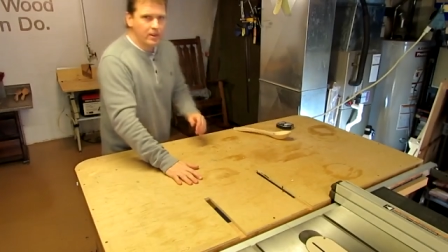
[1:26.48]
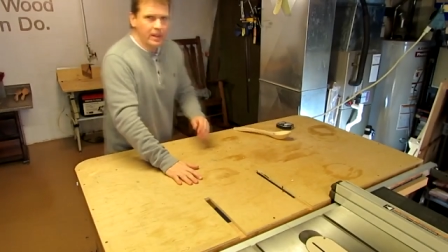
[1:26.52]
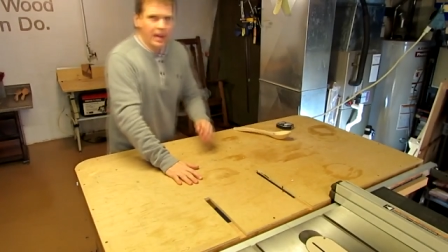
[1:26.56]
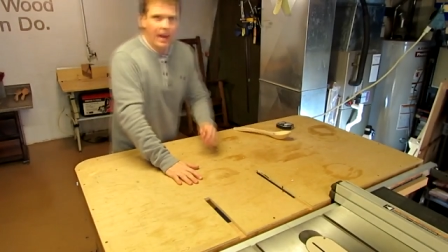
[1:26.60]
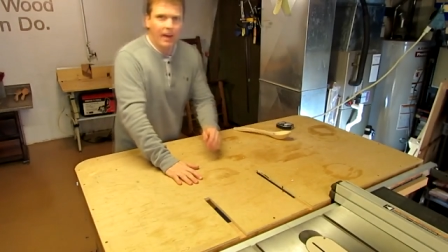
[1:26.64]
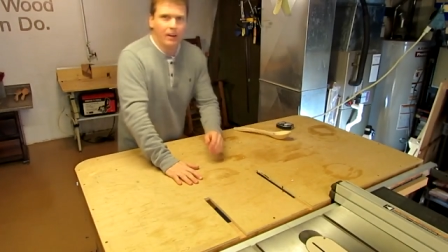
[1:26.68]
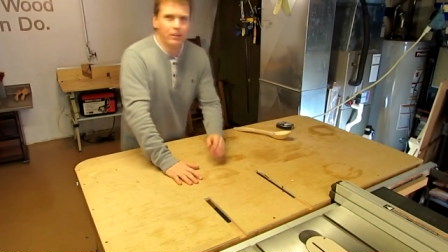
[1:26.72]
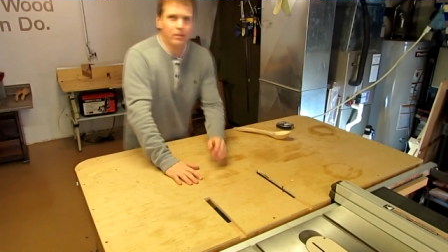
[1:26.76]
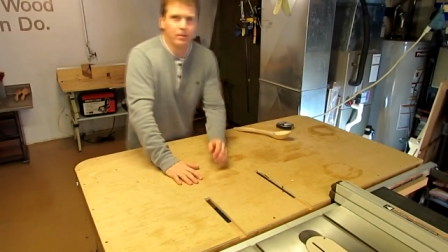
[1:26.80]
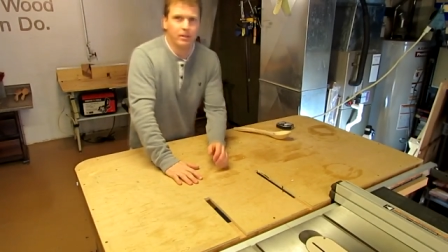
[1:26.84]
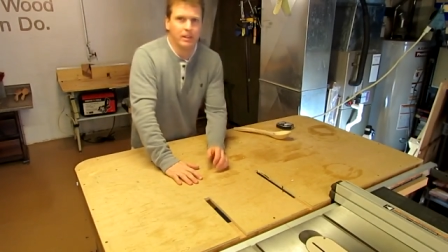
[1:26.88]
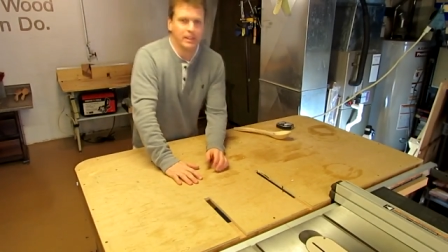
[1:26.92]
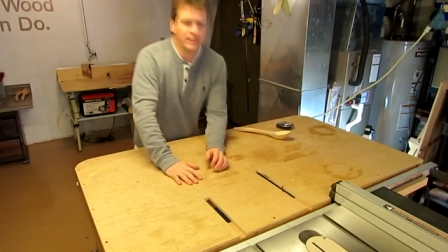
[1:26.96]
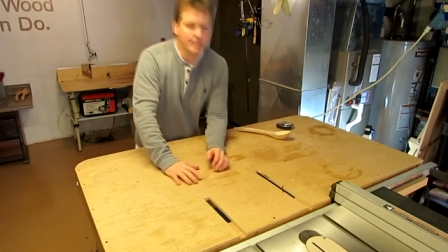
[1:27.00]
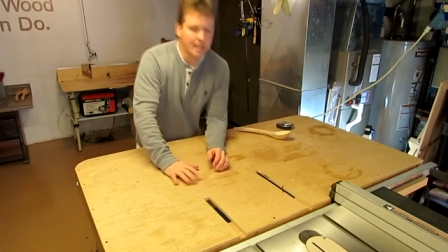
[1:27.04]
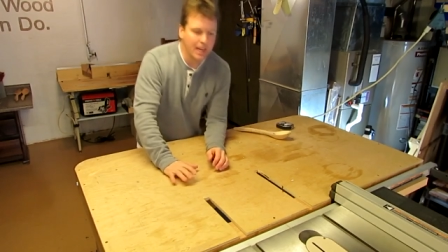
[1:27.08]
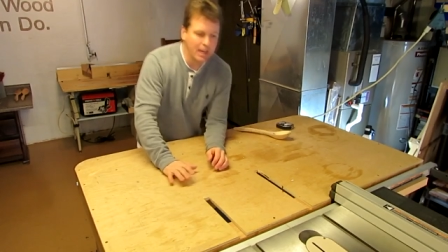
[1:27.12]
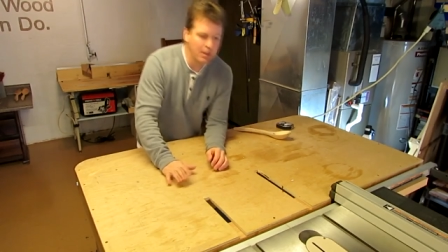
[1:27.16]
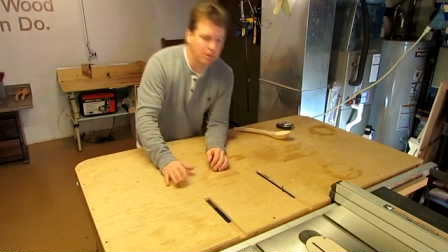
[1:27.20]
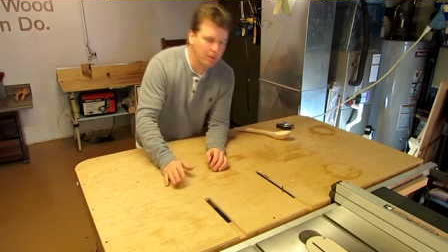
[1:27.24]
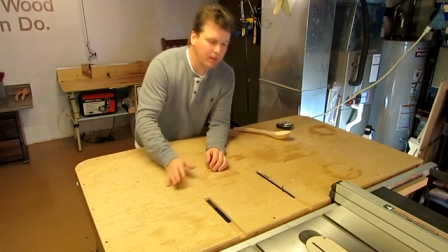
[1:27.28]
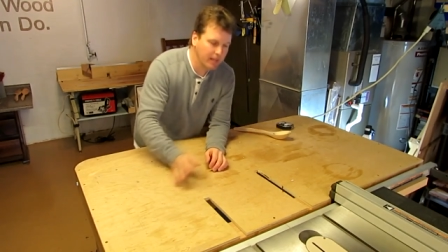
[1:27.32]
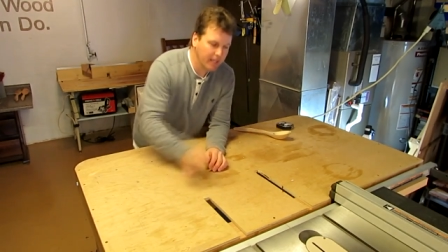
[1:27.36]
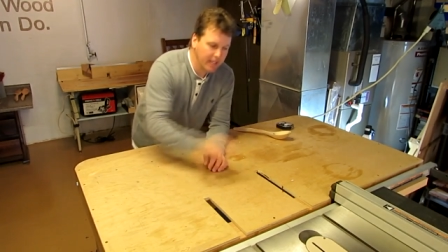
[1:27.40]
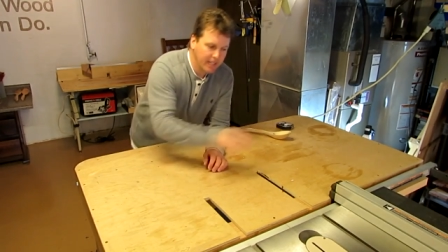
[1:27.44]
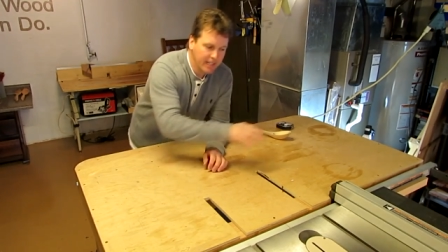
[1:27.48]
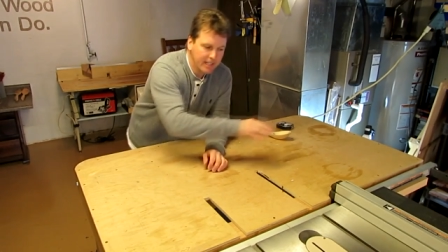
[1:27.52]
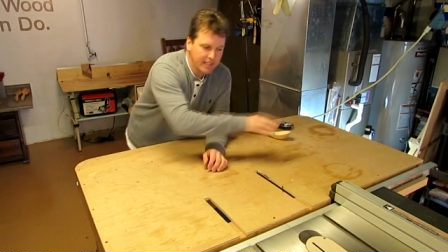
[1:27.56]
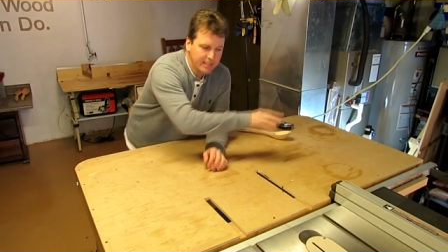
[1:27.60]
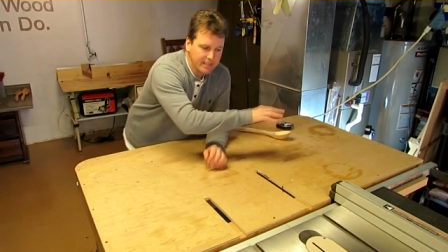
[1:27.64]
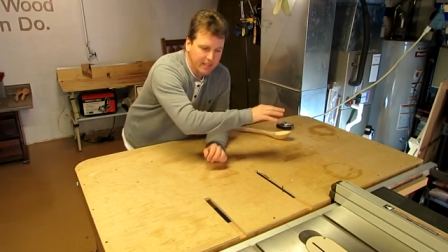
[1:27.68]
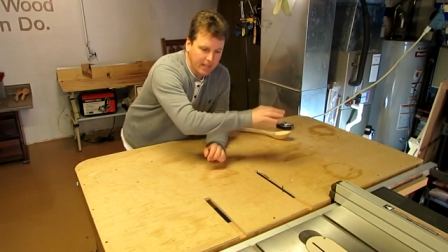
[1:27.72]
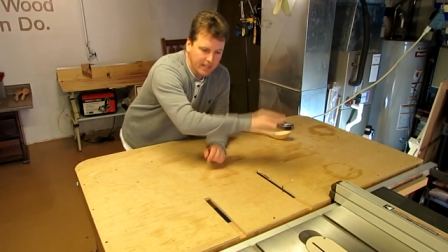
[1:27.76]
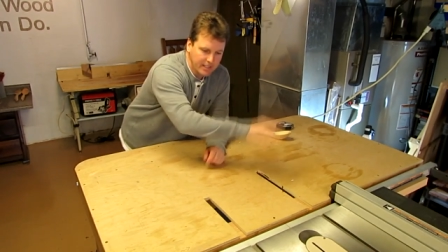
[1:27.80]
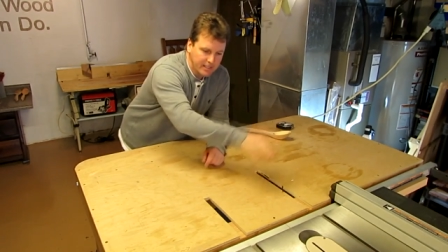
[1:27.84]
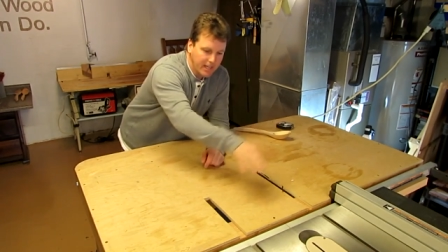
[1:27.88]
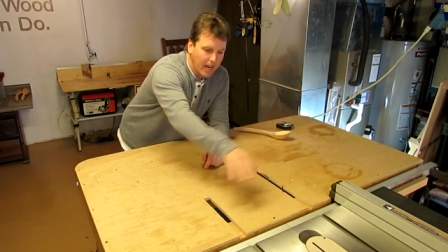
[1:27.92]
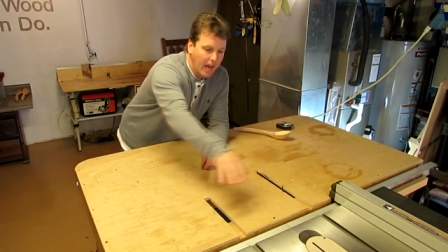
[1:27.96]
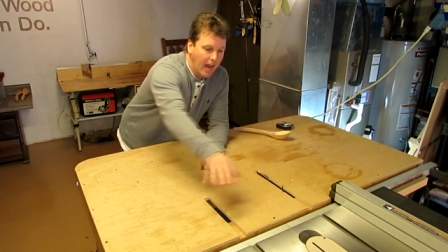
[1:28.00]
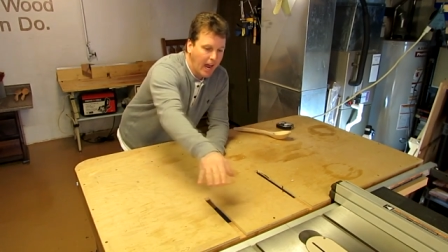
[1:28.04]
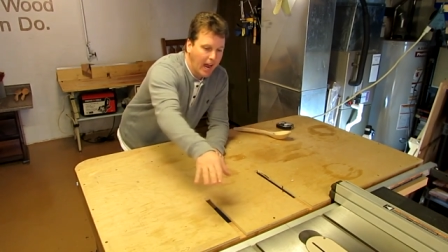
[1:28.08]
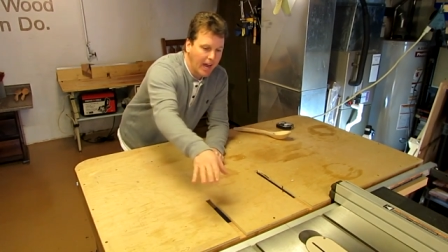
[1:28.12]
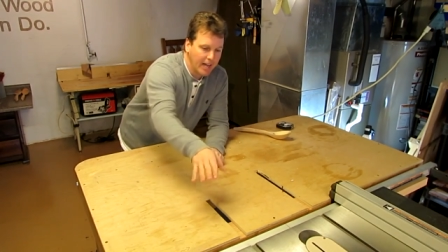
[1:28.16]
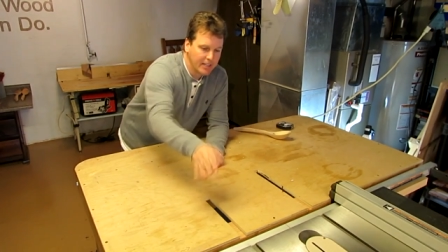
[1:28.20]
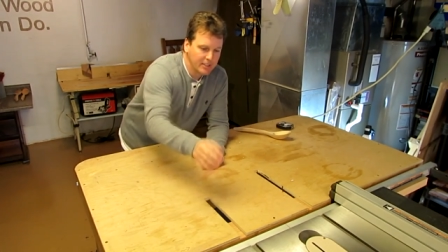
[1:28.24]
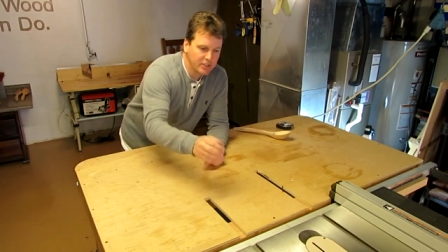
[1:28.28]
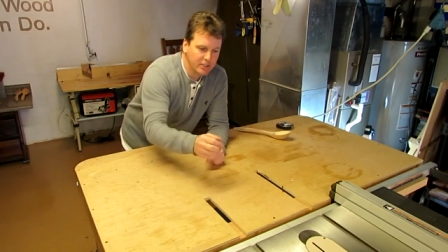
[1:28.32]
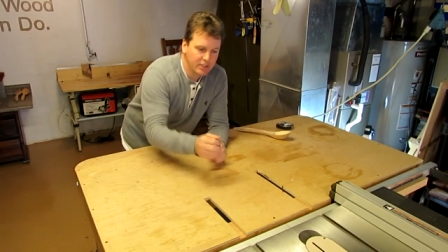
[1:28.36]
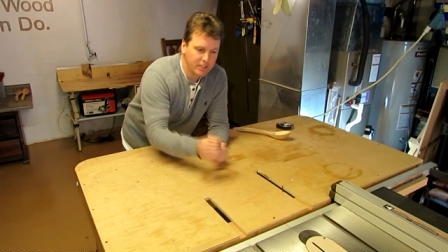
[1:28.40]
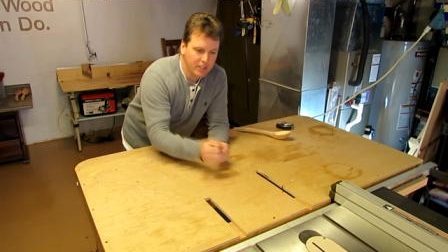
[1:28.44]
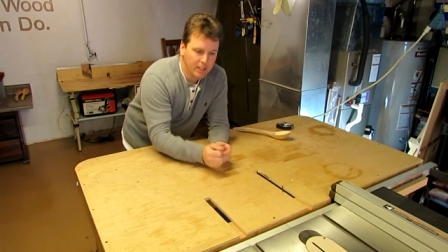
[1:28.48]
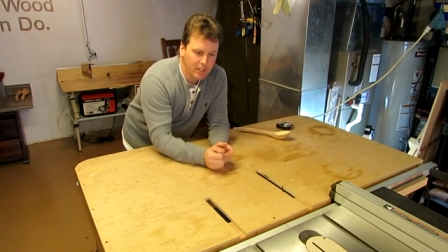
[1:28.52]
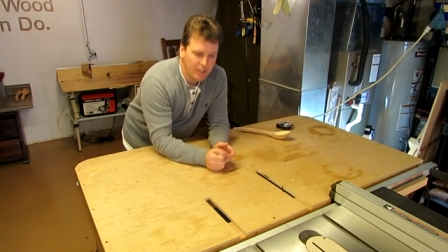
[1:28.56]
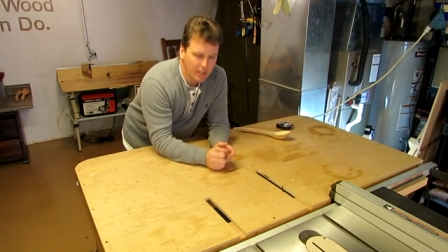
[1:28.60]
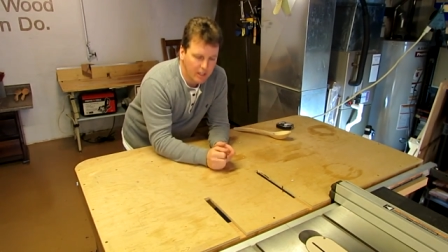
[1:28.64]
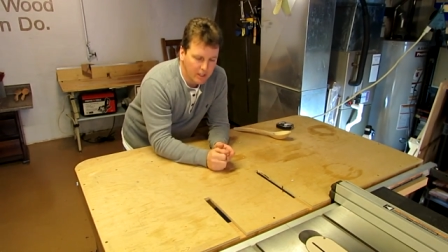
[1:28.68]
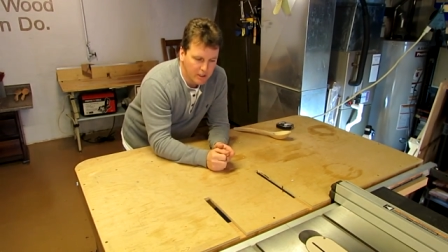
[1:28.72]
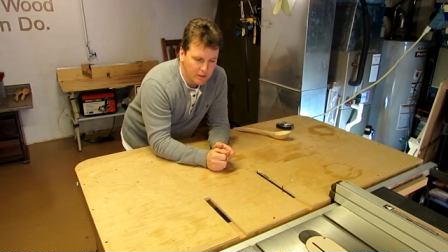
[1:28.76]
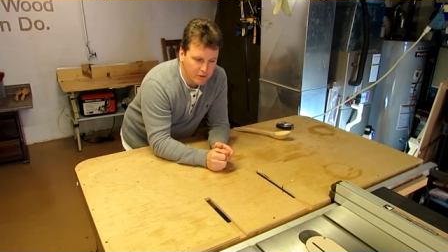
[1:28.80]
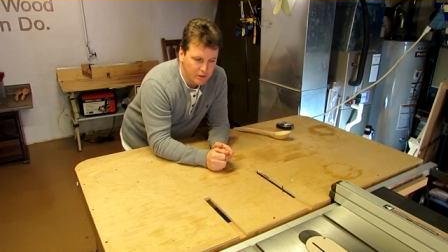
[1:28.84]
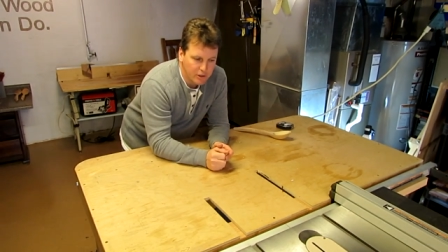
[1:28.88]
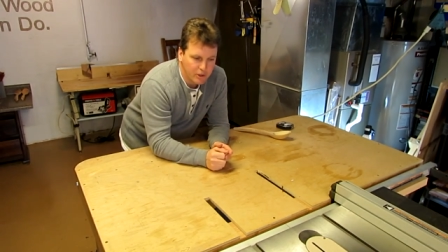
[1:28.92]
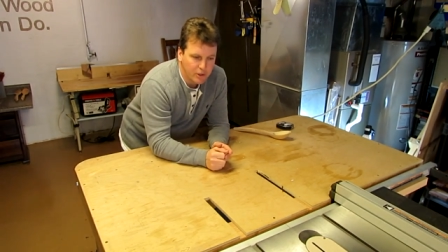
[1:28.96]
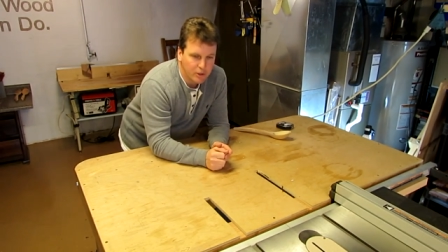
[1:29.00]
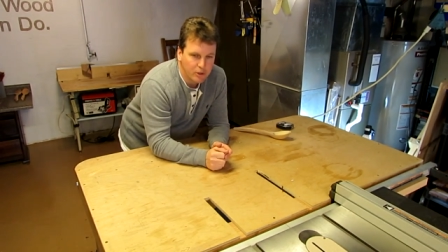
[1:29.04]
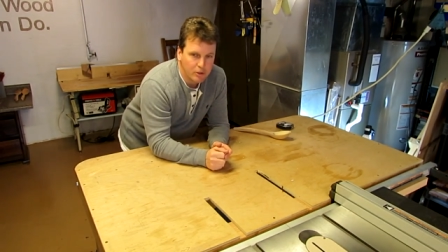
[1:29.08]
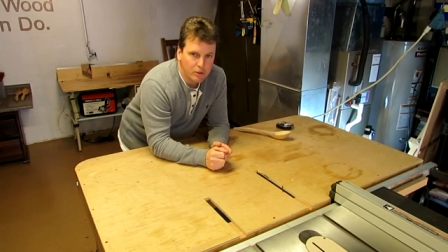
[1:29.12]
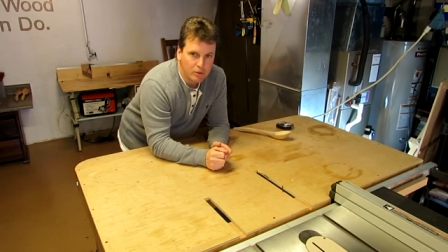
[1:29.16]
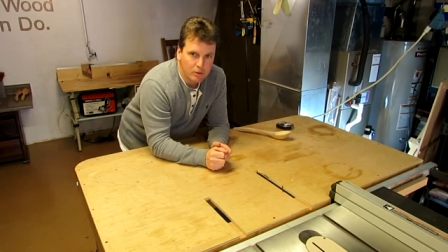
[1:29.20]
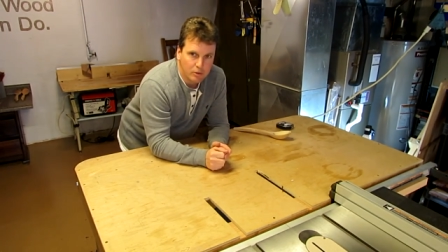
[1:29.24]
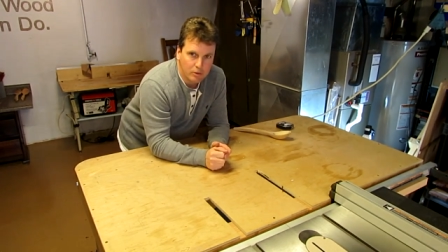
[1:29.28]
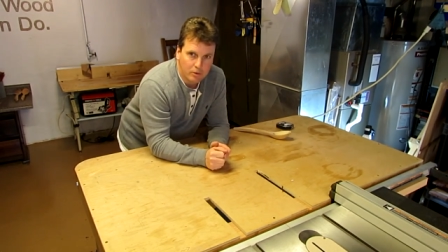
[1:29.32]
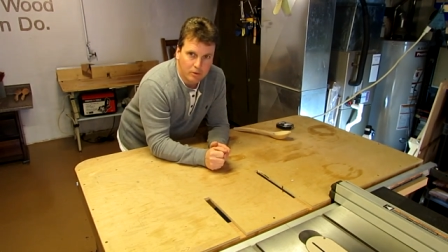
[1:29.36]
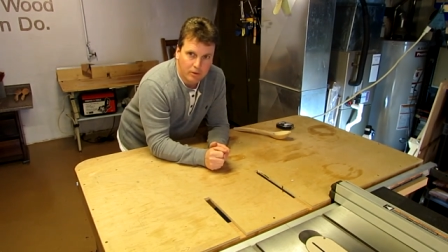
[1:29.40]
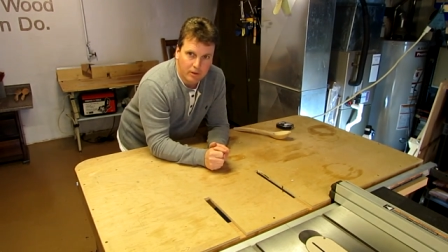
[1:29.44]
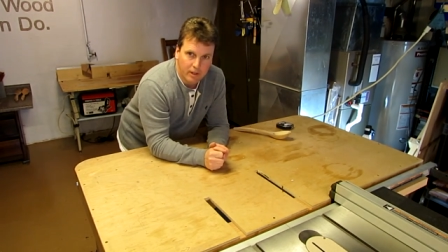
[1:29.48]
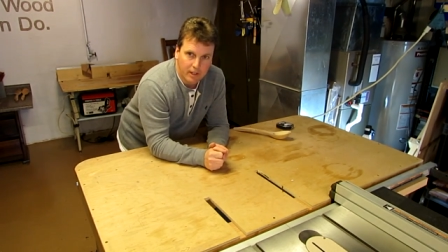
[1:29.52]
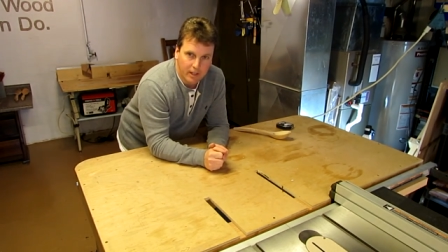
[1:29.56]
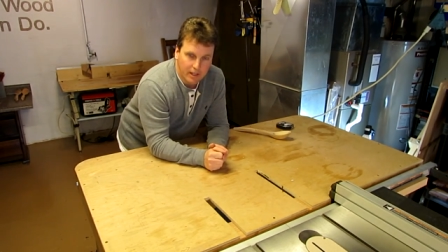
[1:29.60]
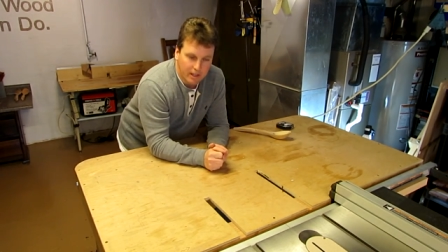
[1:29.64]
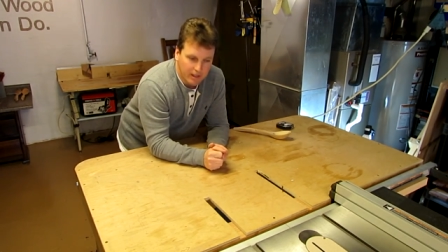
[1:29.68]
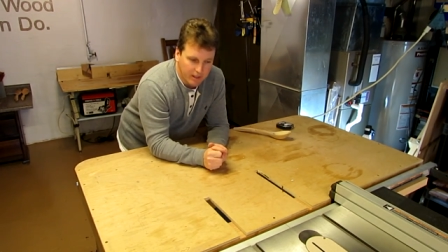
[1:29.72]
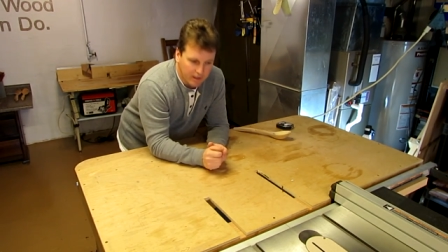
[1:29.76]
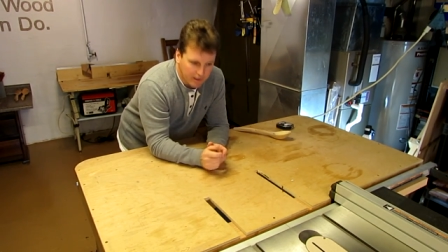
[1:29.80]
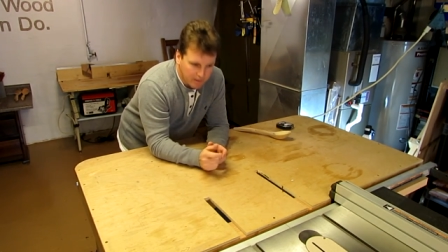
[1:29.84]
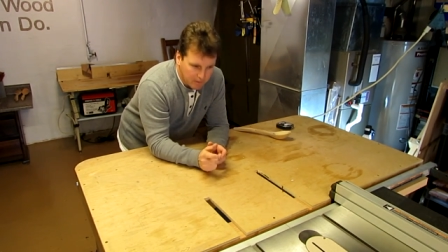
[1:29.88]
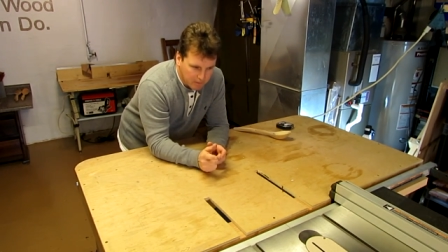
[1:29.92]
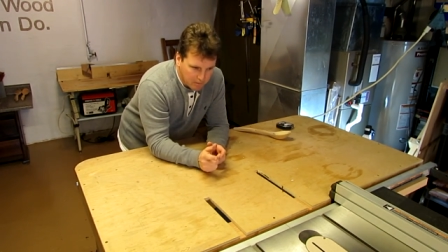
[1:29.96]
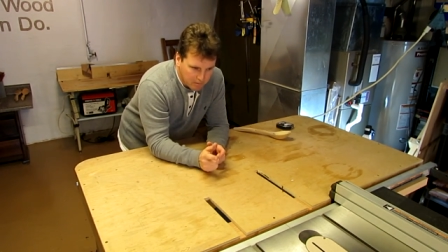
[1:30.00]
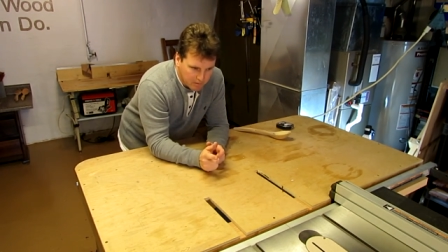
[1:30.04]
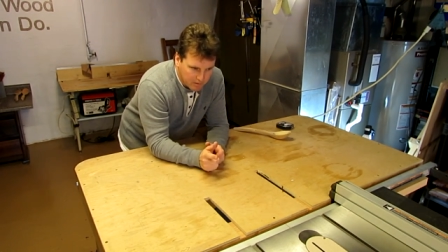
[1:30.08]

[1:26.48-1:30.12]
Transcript: the outfeed table is attached to the